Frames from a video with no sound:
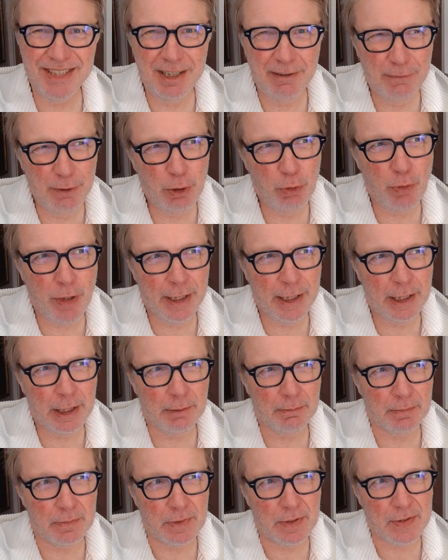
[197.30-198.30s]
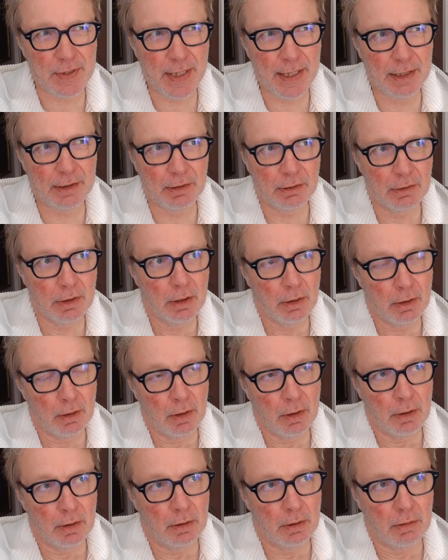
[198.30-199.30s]
if you rang up and said,
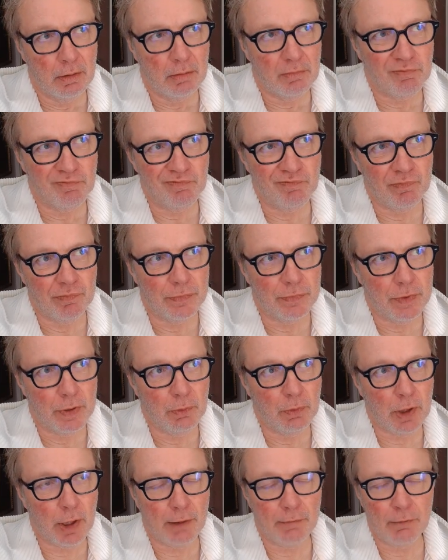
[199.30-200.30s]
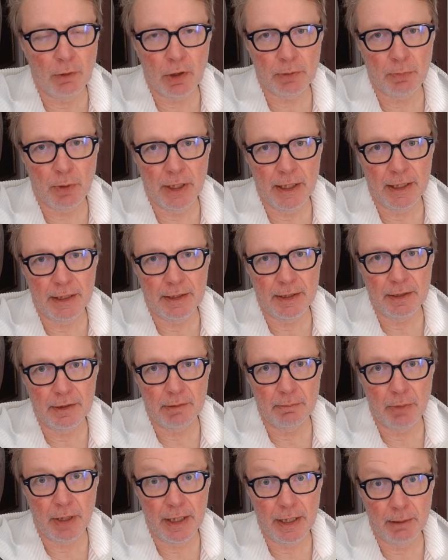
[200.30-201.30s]
well, I've lost my
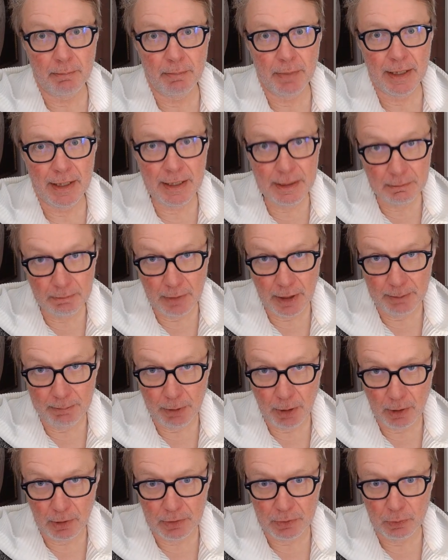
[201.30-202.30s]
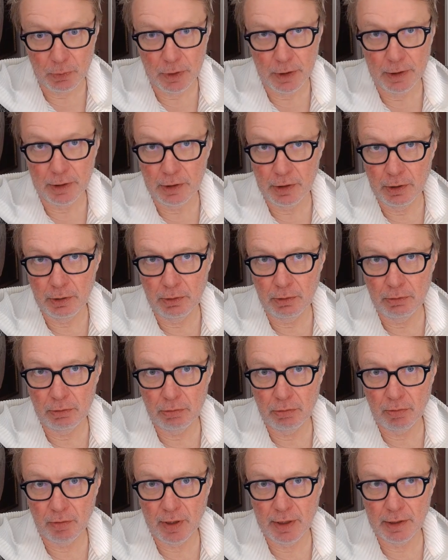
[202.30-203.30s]
number and my password,
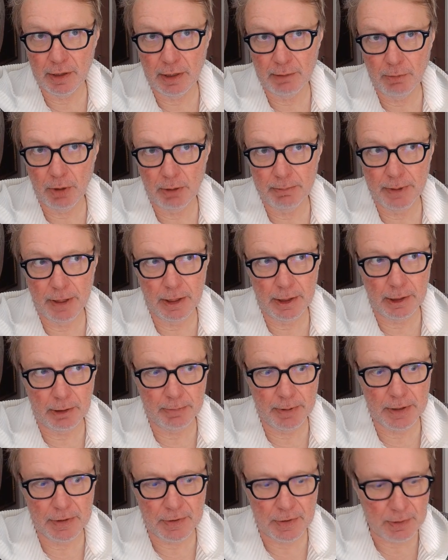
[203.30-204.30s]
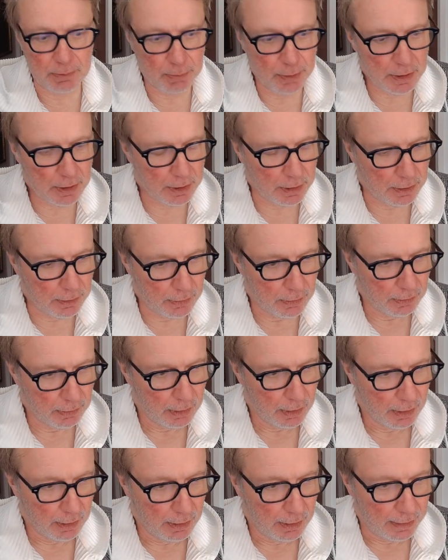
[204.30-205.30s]
you think they might be a little bit suspicious
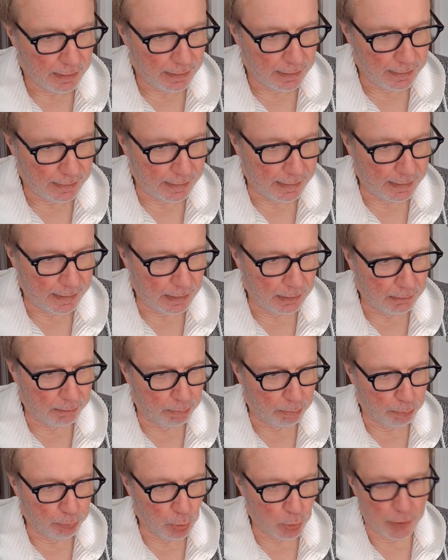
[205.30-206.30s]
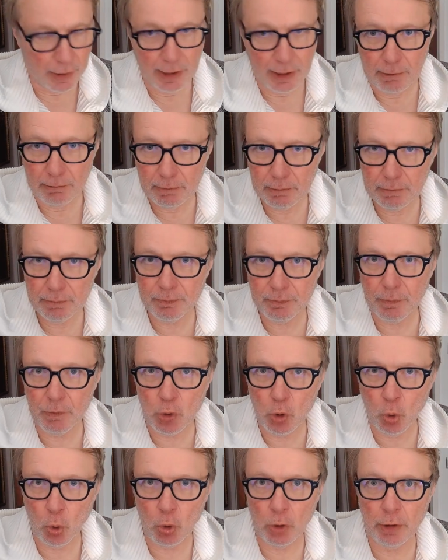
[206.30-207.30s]
and put that
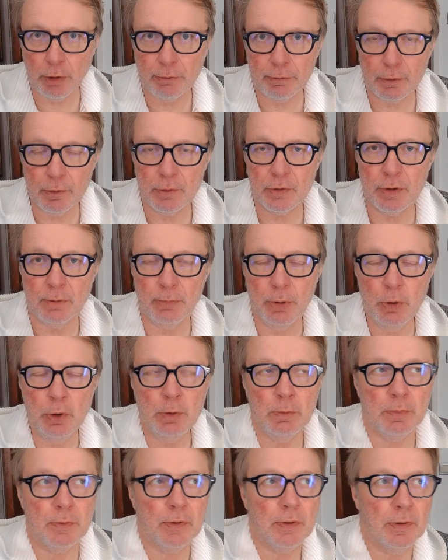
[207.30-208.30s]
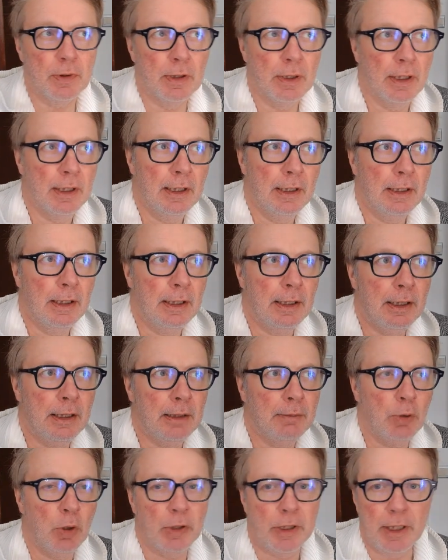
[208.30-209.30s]
caller through some hoops.
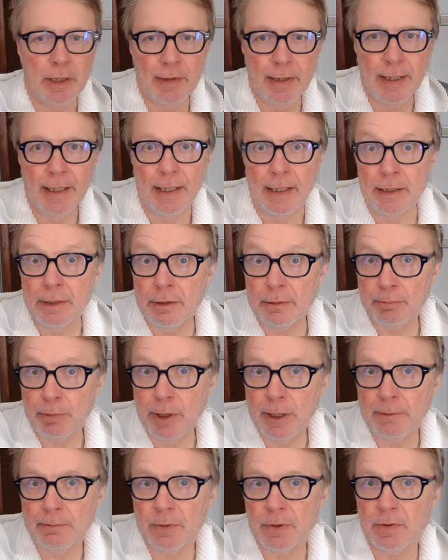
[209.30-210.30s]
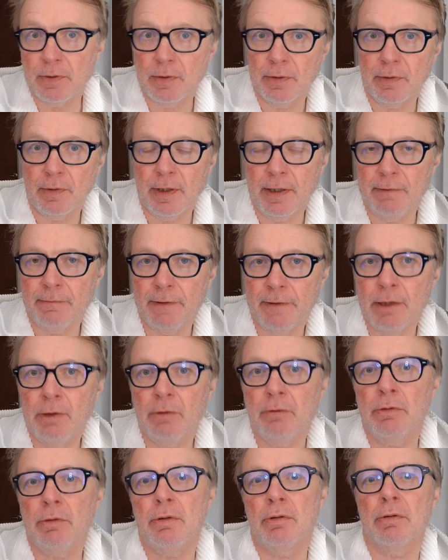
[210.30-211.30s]
On the other hand, perhaps they
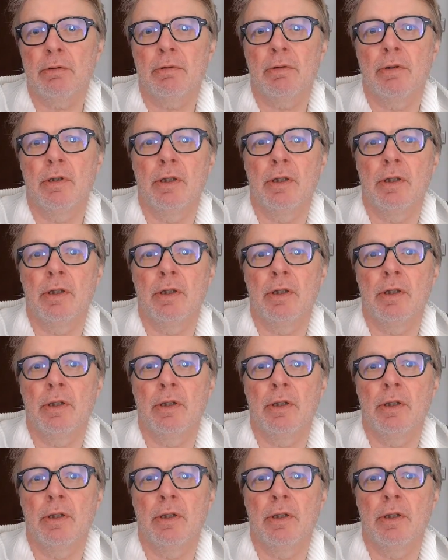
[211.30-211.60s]
found